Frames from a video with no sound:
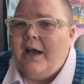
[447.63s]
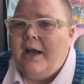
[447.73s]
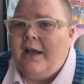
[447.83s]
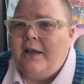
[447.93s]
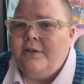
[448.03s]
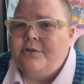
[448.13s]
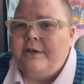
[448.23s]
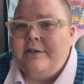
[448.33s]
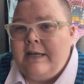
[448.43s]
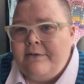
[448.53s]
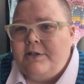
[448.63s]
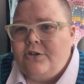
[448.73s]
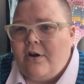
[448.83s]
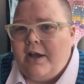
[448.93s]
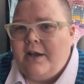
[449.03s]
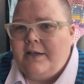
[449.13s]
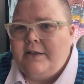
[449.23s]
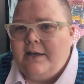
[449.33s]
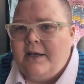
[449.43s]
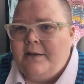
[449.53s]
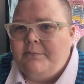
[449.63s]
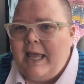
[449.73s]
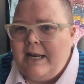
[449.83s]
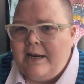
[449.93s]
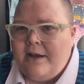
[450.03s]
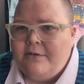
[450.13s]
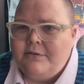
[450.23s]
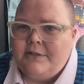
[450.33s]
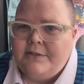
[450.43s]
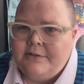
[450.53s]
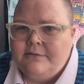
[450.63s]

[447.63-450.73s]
So I gave it a try on, laid it out,